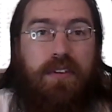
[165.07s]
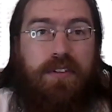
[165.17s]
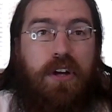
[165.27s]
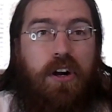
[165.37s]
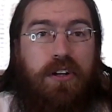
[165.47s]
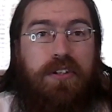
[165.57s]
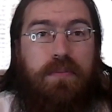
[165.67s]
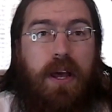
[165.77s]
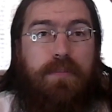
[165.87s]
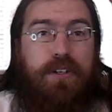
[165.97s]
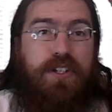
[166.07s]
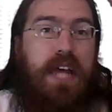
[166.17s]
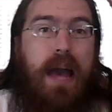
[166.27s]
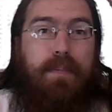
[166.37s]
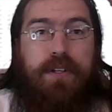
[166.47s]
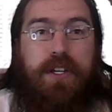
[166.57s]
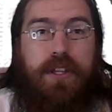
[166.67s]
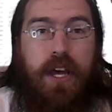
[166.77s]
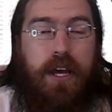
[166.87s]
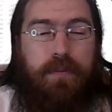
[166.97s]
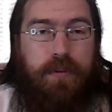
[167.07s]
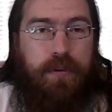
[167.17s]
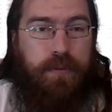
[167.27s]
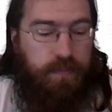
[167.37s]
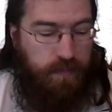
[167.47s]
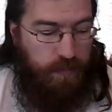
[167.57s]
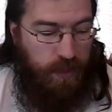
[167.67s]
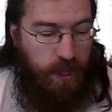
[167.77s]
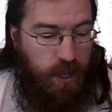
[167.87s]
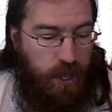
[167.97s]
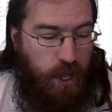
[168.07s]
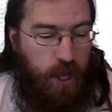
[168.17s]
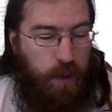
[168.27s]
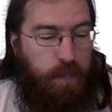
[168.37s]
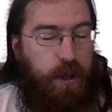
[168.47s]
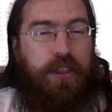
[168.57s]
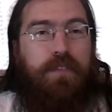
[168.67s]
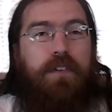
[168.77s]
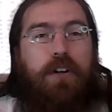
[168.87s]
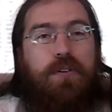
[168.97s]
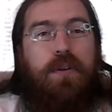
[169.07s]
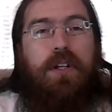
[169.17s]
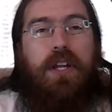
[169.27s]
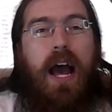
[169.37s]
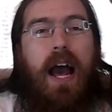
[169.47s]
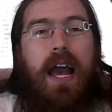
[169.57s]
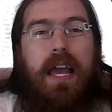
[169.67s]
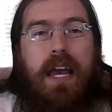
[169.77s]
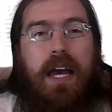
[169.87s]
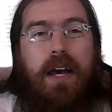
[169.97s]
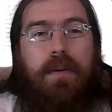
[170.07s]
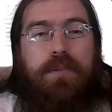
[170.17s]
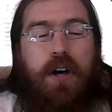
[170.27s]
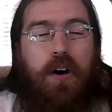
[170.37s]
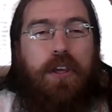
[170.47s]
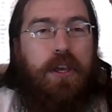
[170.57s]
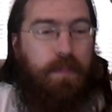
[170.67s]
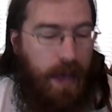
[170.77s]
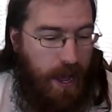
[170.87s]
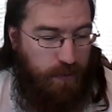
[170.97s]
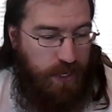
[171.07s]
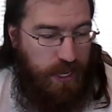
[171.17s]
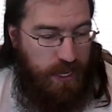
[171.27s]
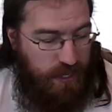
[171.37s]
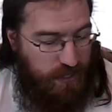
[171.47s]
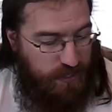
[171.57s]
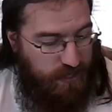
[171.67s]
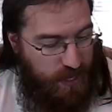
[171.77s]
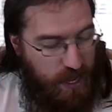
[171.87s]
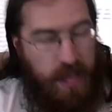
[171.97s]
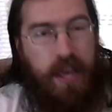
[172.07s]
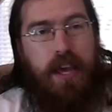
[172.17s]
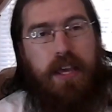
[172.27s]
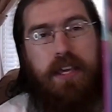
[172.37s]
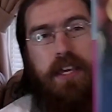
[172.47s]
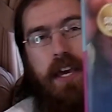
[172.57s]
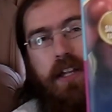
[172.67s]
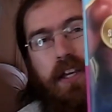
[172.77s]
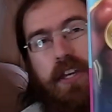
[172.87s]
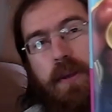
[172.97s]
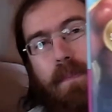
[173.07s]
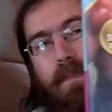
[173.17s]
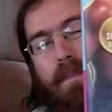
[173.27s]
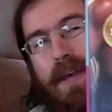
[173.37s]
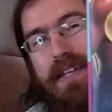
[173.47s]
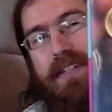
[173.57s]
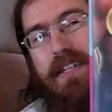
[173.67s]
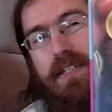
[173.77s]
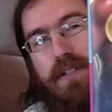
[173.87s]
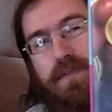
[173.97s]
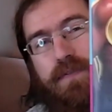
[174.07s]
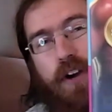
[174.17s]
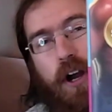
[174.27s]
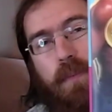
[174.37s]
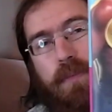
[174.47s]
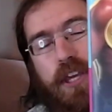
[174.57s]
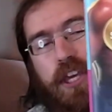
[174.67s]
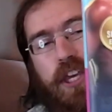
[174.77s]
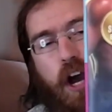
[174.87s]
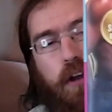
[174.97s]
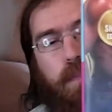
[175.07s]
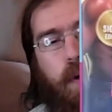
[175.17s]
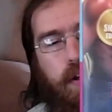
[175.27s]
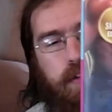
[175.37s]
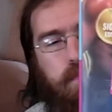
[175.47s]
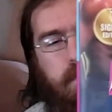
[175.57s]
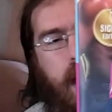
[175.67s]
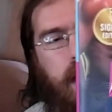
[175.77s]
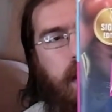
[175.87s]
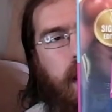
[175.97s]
Sorry, sometimes it just happens like that. But the first one I am talking about is Killing the Business from the Young Bucks, Matt